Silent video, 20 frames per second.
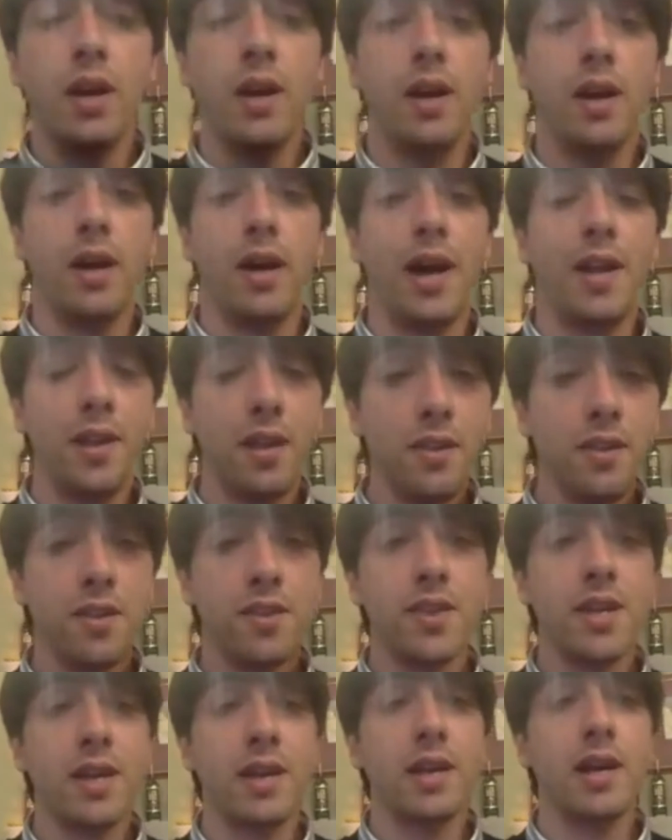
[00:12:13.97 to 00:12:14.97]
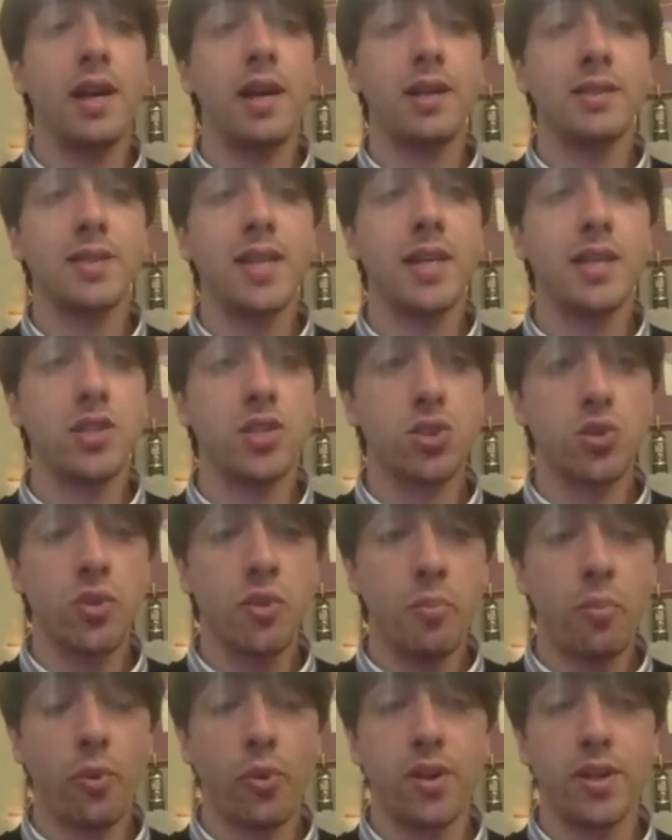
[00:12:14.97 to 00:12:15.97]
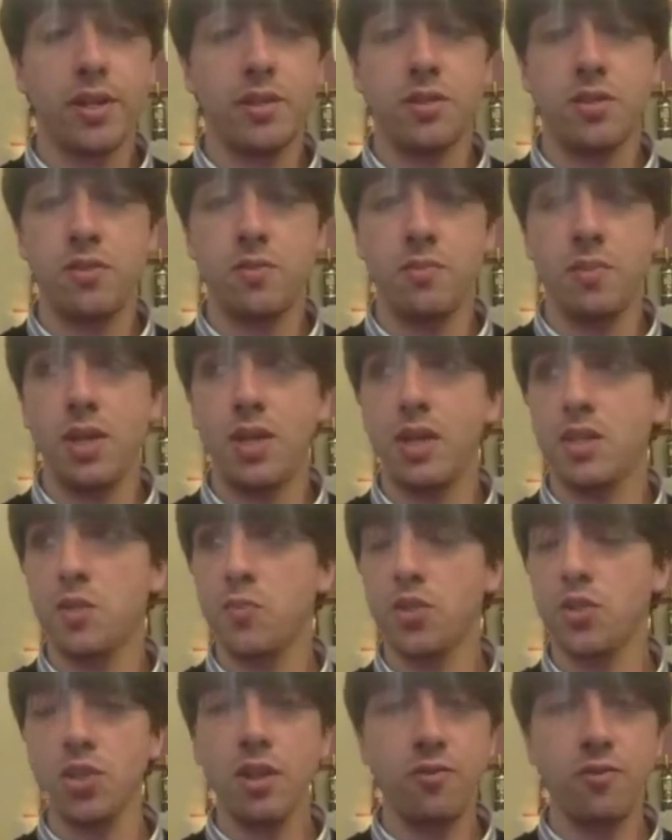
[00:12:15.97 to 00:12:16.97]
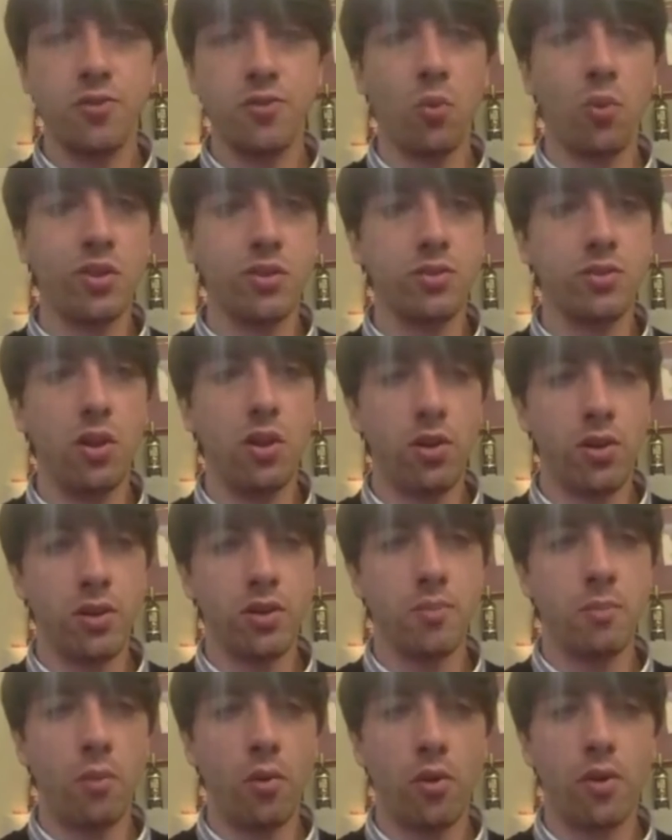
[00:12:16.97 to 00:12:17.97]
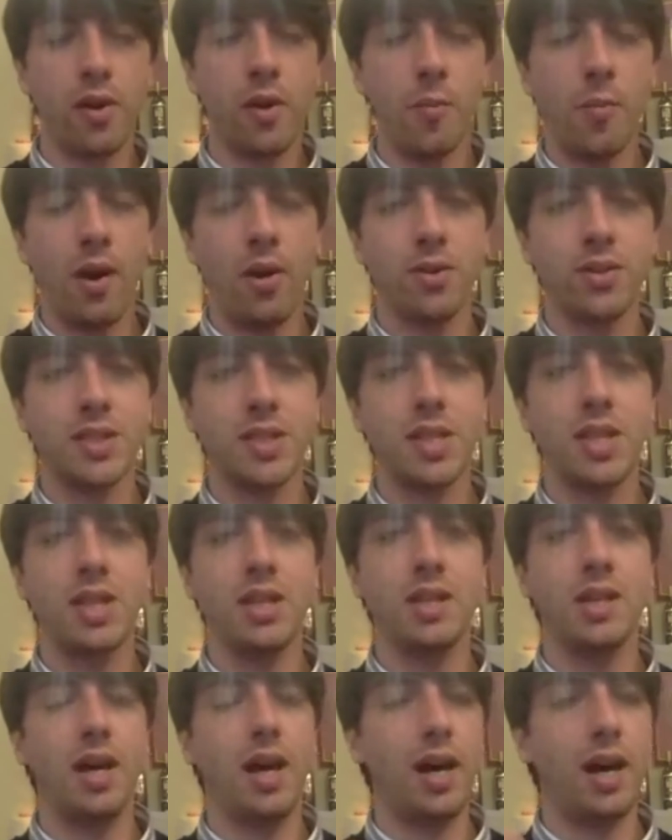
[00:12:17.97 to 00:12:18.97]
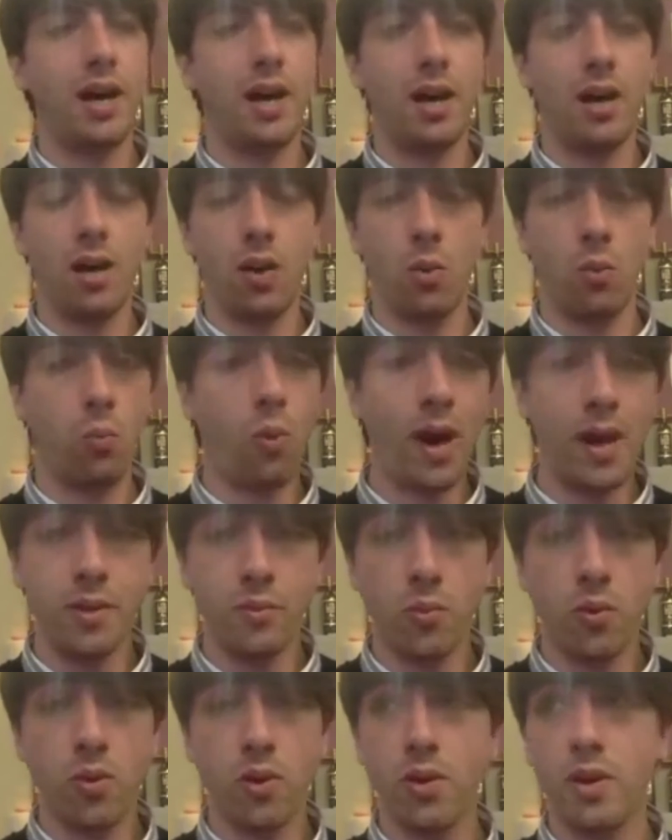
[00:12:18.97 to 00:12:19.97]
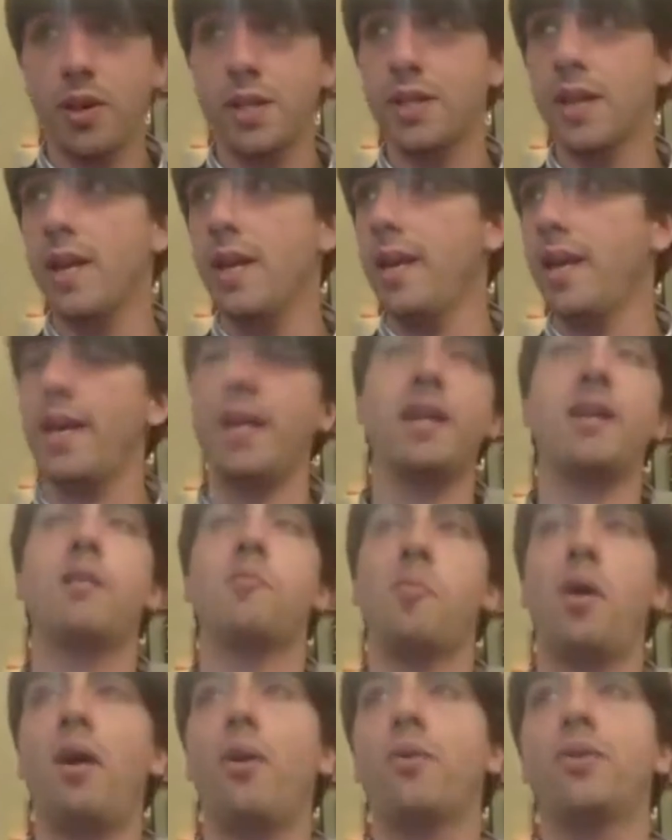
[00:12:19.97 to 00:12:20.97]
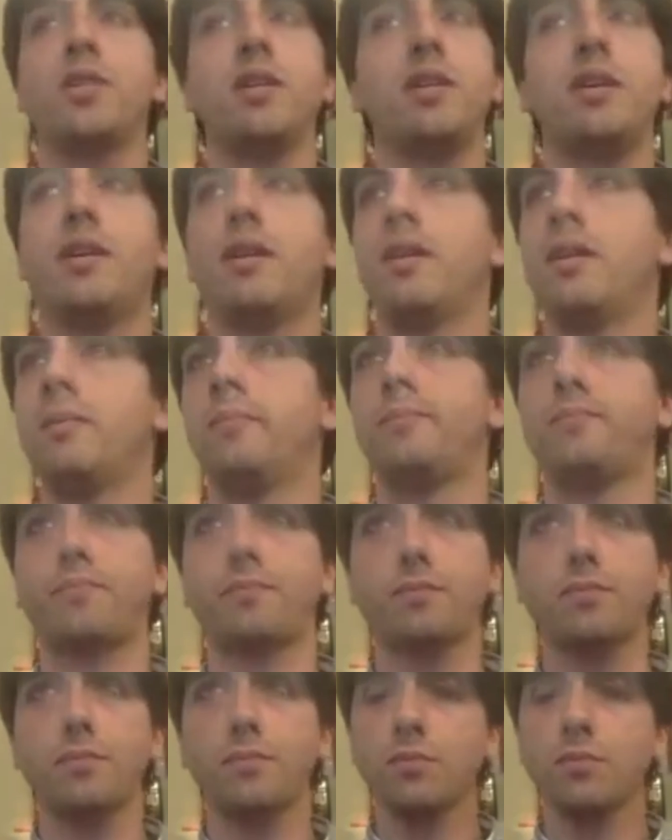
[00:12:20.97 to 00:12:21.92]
Uh, another thing that it's so important to me, especially if you want to learn more about the uh, wine world and about, um,